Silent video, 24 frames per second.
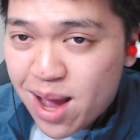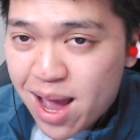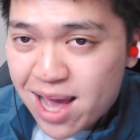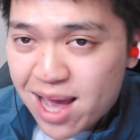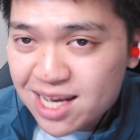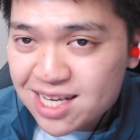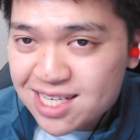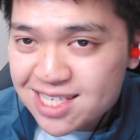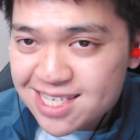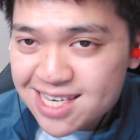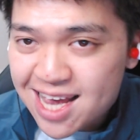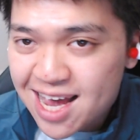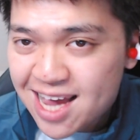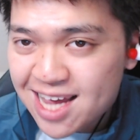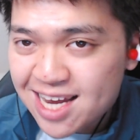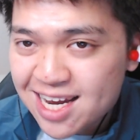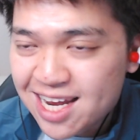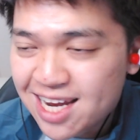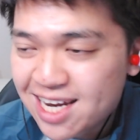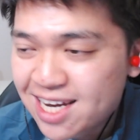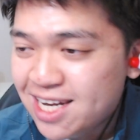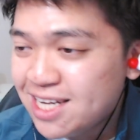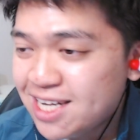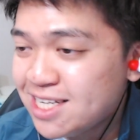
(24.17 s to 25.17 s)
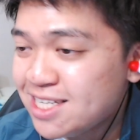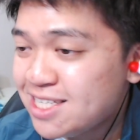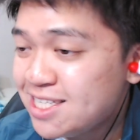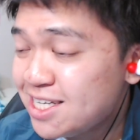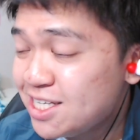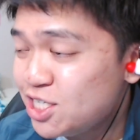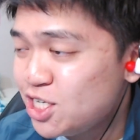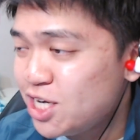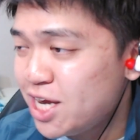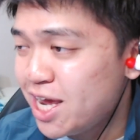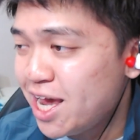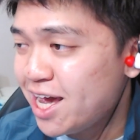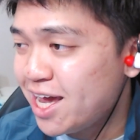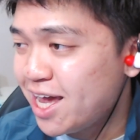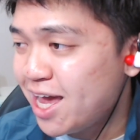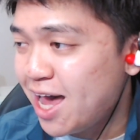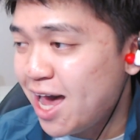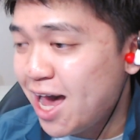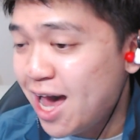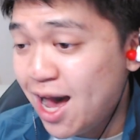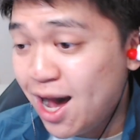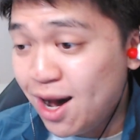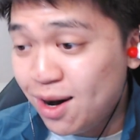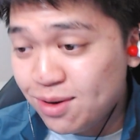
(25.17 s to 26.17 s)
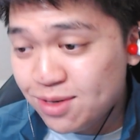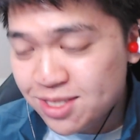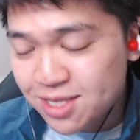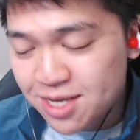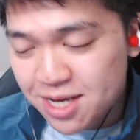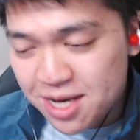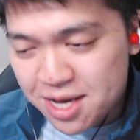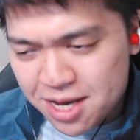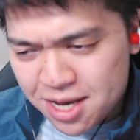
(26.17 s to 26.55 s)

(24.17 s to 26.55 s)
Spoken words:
excited to check out